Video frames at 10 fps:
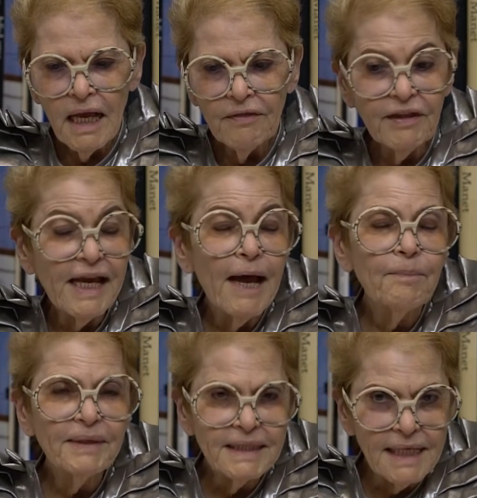the
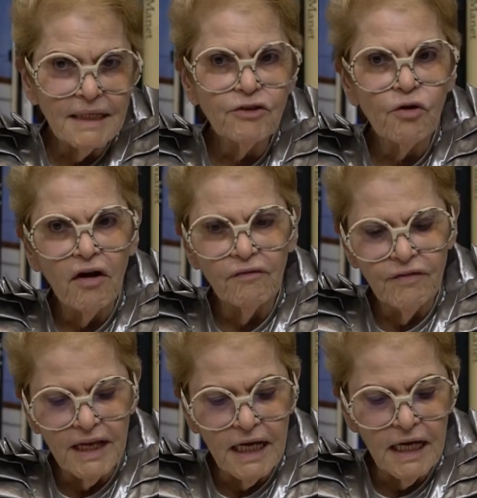epicenter of
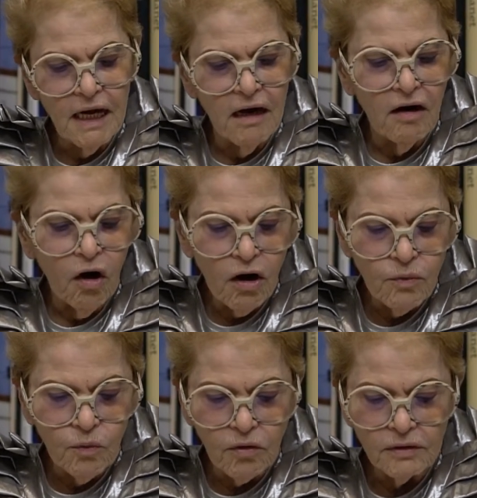the
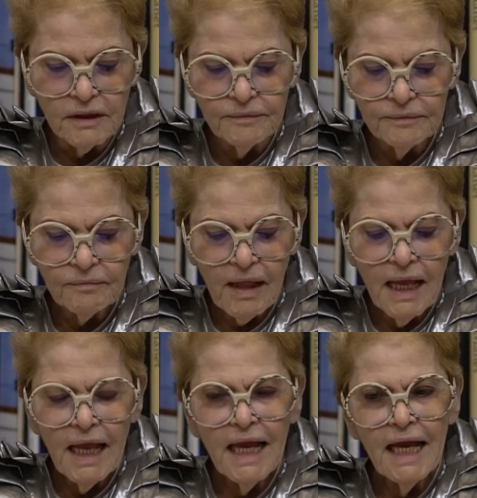art world,
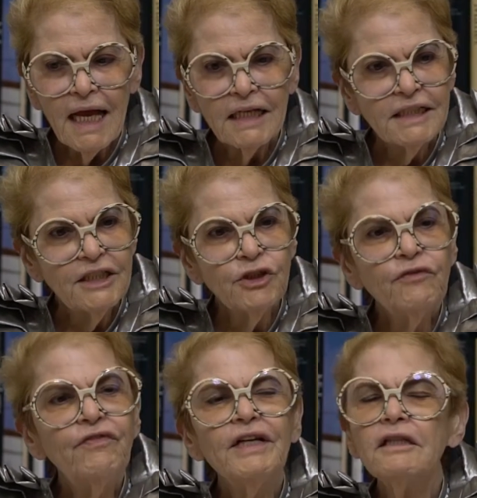did you
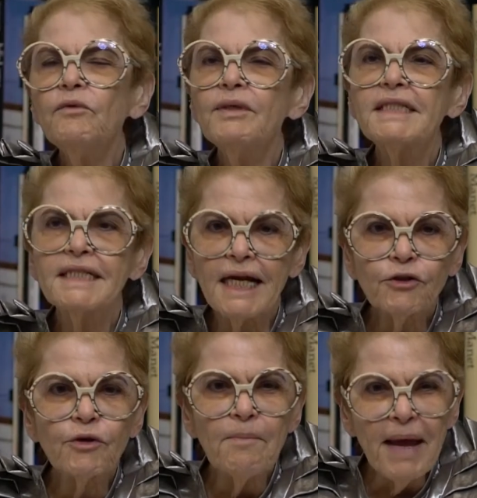feel it was
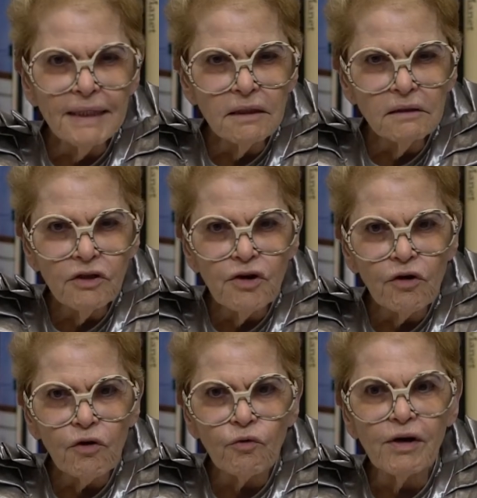detrimental to your
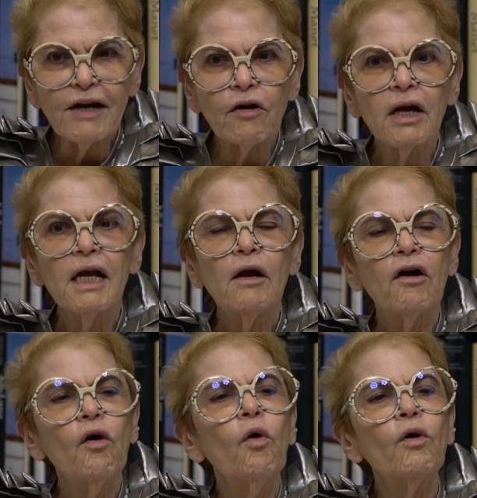career,
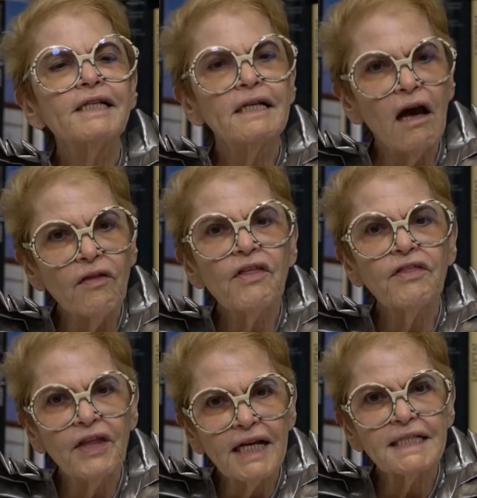or did other
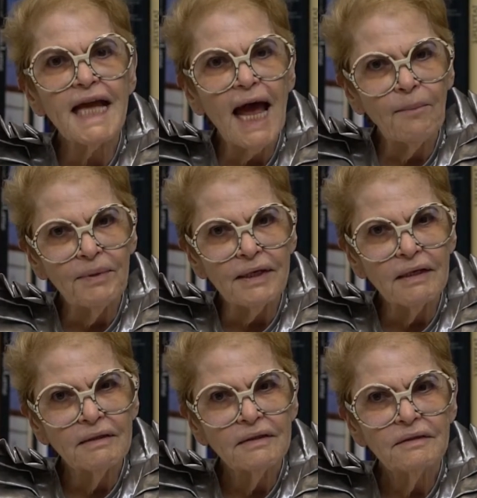things happen
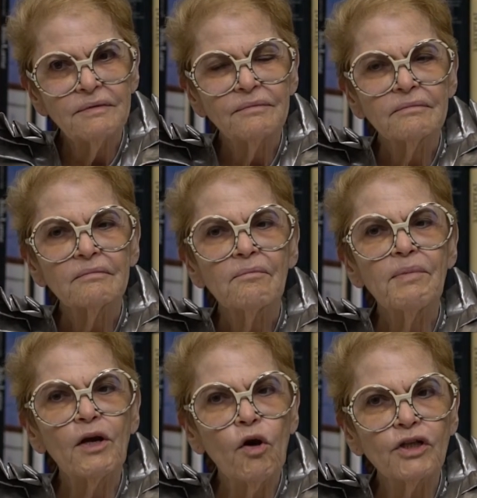
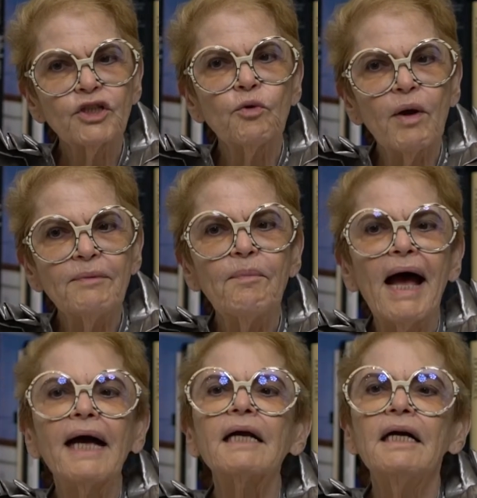because you went
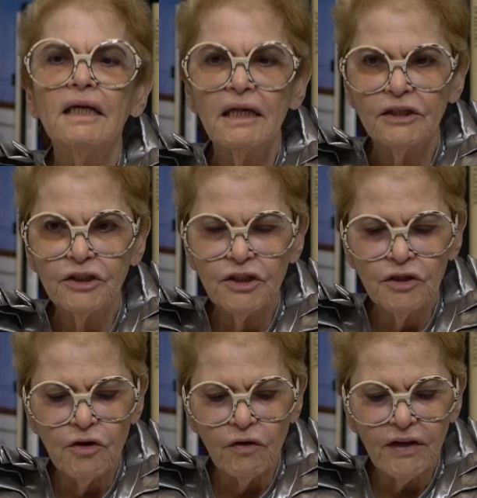back
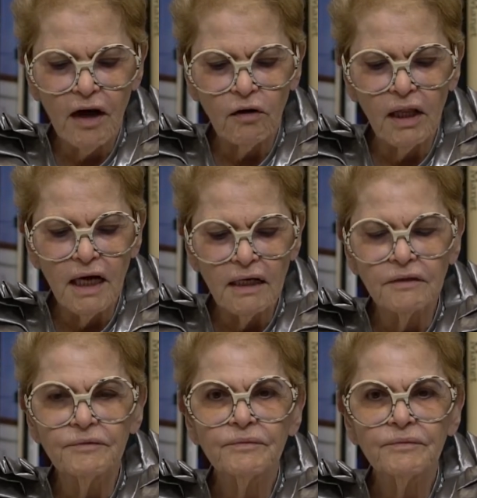to North Carolina?